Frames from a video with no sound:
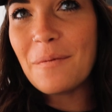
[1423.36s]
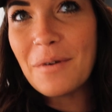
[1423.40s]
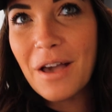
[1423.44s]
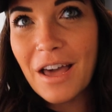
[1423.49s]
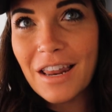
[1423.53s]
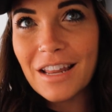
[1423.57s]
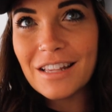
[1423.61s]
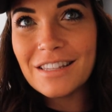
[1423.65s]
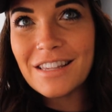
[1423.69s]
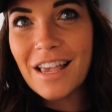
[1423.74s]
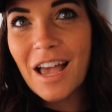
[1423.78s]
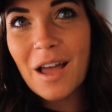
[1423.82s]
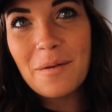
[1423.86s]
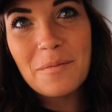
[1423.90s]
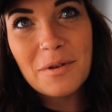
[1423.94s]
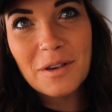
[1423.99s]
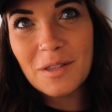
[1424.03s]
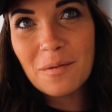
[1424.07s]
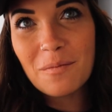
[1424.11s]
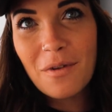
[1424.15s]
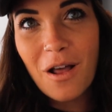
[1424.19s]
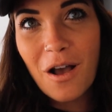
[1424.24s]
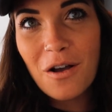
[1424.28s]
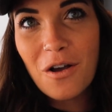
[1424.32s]
I'm kind of sad
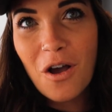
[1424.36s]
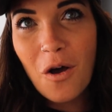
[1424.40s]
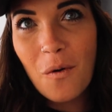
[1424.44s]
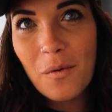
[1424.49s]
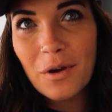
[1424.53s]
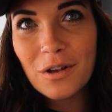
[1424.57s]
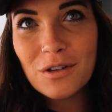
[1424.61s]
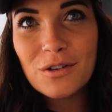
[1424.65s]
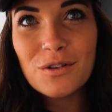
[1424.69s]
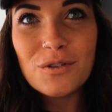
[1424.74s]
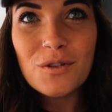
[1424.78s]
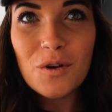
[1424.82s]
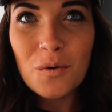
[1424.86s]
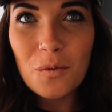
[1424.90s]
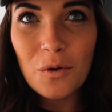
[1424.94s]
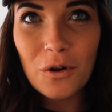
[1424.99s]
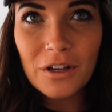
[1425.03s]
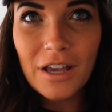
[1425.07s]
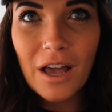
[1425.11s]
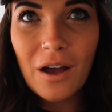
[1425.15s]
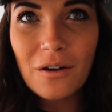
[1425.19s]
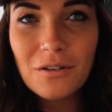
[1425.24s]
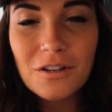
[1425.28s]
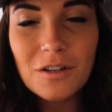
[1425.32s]
because I'm not going to the
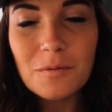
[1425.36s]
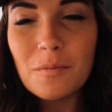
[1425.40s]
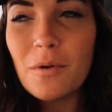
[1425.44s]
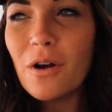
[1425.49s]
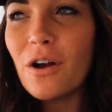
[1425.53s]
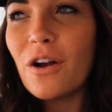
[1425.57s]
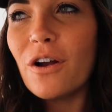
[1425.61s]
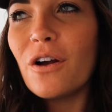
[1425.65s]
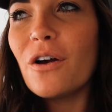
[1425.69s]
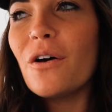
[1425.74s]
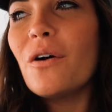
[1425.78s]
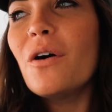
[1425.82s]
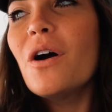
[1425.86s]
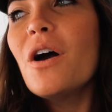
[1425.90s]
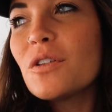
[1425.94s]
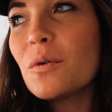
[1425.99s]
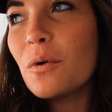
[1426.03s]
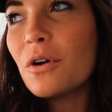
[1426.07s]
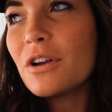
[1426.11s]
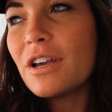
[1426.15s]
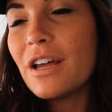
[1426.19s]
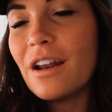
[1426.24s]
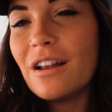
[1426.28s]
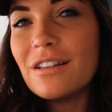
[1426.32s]
workout tomorrow. The
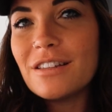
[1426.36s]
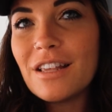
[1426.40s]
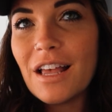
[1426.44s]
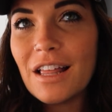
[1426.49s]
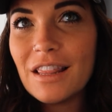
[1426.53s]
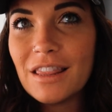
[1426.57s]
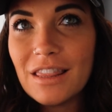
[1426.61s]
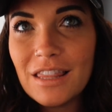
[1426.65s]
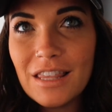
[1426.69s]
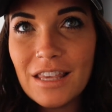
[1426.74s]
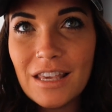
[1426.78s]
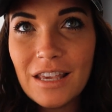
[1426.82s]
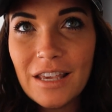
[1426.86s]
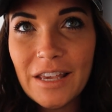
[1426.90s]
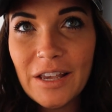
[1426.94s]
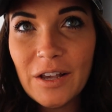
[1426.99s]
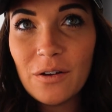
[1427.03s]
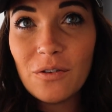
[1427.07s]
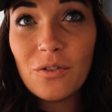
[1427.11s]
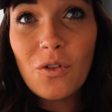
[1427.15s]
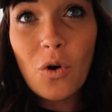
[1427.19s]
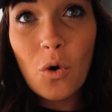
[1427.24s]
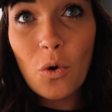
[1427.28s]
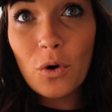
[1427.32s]
workout is at
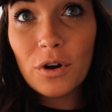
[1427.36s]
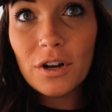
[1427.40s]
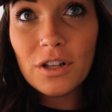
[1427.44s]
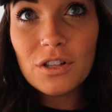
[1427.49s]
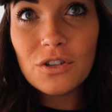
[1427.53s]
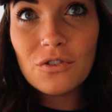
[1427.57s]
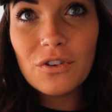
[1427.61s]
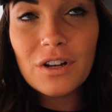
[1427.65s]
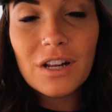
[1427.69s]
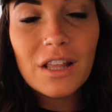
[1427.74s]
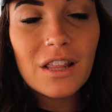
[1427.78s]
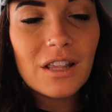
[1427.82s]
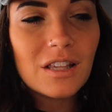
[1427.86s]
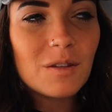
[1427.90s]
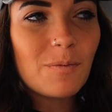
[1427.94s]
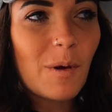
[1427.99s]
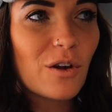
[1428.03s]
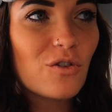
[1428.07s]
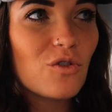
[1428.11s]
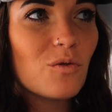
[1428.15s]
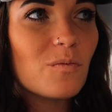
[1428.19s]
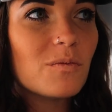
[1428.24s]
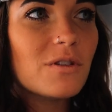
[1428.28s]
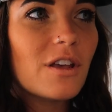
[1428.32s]
the, the Hornets Arena, the
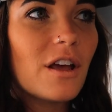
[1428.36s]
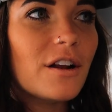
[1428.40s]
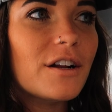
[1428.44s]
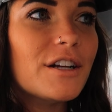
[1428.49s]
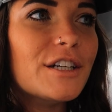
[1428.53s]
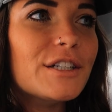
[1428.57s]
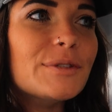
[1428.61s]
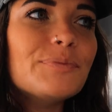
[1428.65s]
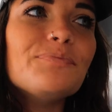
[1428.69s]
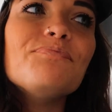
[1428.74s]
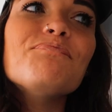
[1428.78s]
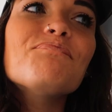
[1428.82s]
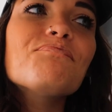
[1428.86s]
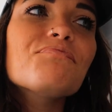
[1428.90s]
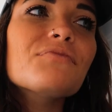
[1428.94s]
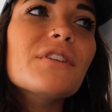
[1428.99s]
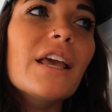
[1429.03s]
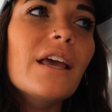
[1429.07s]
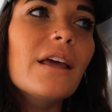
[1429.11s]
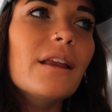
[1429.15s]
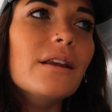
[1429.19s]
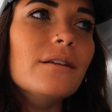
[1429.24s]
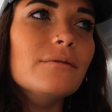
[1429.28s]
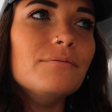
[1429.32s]
Spectrum Center
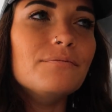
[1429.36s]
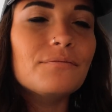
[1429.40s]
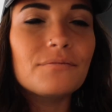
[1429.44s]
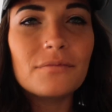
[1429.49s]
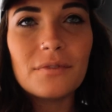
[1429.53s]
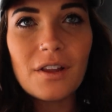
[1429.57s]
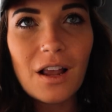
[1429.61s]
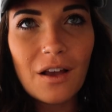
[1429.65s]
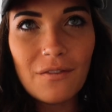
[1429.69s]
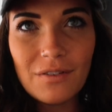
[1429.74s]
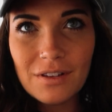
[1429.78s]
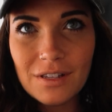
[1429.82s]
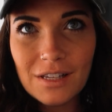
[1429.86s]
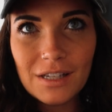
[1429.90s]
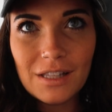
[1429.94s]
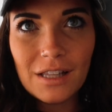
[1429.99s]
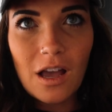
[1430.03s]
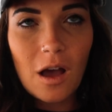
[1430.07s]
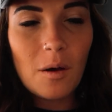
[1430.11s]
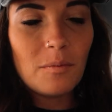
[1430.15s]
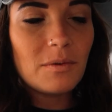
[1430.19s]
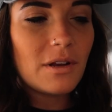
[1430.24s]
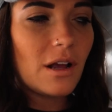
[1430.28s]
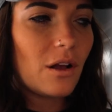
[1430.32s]
in obviously
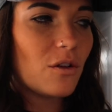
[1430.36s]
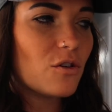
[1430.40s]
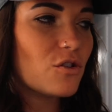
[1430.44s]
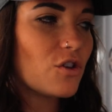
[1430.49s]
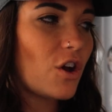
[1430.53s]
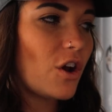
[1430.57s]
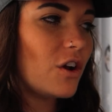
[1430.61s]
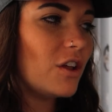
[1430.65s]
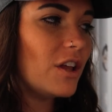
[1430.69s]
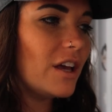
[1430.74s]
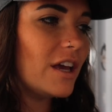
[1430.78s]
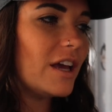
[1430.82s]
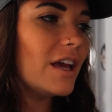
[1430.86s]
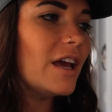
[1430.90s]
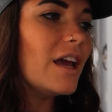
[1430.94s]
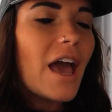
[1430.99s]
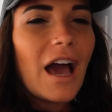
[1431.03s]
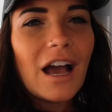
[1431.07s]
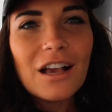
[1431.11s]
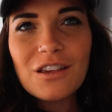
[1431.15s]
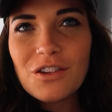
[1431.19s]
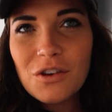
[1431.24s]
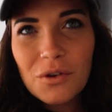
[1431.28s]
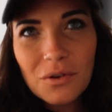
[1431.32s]
like uptown Charlotte.
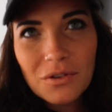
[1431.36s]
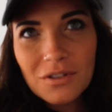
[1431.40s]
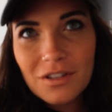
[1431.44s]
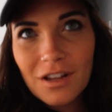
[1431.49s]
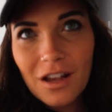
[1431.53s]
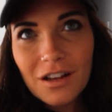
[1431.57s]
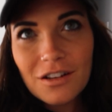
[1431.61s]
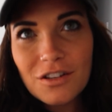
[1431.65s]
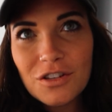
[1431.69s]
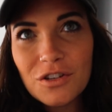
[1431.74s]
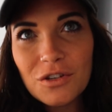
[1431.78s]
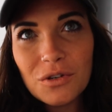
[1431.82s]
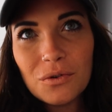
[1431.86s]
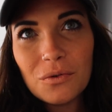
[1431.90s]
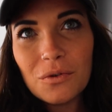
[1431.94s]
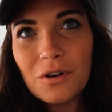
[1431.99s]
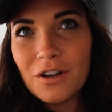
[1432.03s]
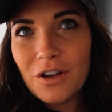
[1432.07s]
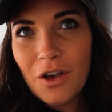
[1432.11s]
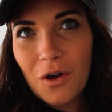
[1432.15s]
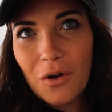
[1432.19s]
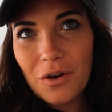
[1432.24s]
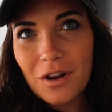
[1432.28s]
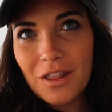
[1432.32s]
I chose not to
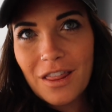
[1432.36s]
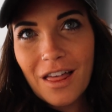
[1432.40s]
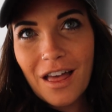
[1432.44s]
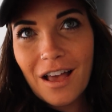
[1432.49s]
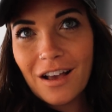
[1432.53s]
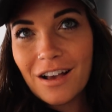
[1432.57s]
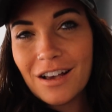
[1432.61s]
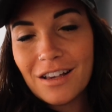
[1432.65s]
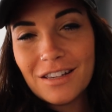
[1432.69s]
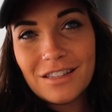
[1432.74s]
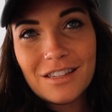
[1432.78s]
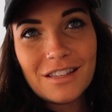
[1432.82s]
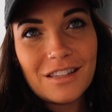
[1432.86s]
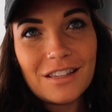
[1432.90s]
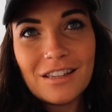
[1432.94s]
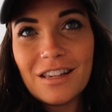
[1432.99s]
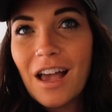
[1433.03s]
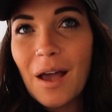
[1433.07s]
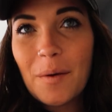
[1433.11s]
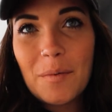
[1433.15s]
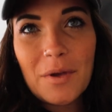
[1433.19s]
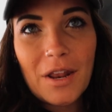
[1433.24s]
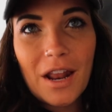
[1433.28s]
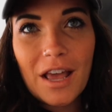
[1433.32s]
go to that because
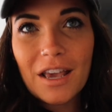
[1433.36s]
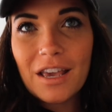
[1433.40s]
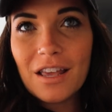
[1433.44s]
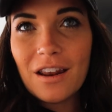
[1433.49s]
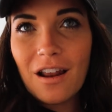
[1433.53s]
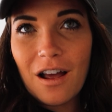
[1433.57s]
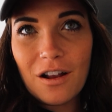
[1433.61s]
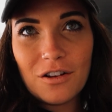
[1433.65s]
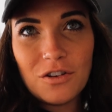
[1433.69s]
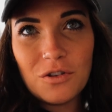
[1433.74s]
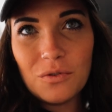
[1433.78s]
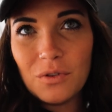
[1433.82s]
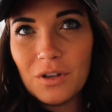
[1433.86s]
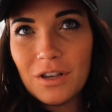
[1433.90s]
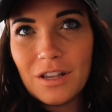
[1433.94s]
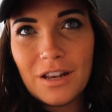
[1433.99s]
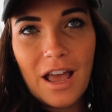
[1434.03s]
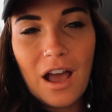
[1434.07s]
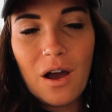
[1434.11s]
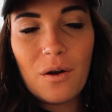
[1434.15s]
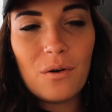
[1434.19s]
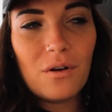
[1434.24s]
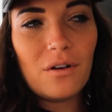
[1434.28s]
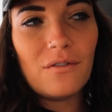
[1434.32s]
I mean I cannot do like an
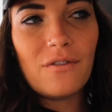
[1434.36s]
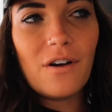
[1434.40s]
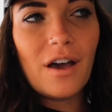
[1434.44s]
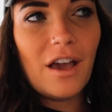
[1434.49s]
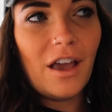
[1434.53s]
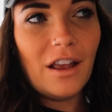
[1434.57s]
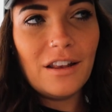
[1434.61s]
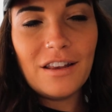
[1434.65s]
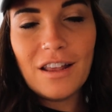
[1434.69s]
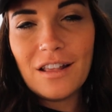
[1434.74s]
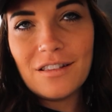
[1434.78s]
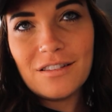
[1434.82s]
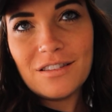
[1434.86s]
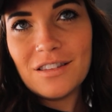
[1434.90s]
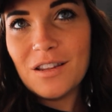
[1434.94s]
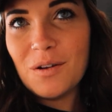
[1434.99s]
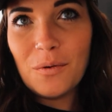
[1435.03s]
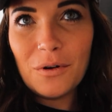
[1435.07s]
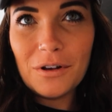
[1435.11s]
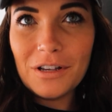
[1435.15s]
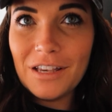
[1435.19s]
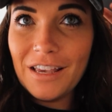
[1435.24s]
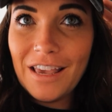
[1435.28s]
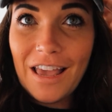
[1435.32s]
hour of high intensity
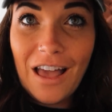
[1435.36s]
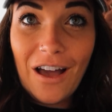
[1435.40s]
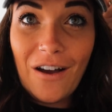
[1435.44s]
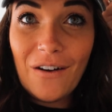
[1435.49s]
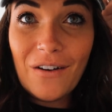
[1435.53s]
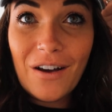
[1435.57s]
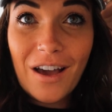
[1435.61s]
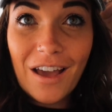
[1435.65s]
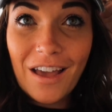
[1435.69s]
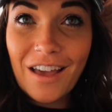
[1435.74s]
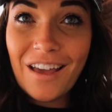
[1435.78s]
working out